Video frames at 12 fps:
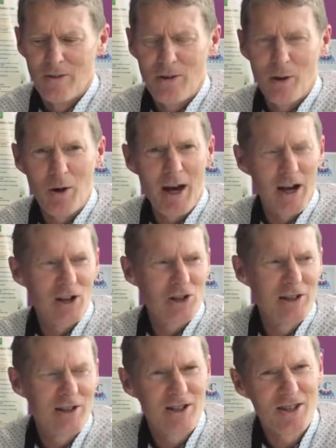They were
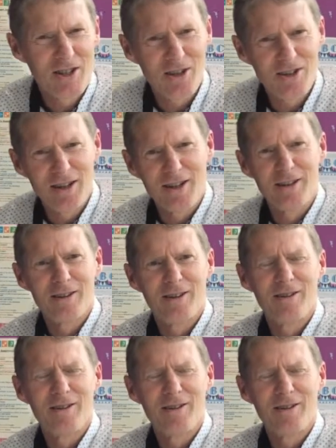actually discussing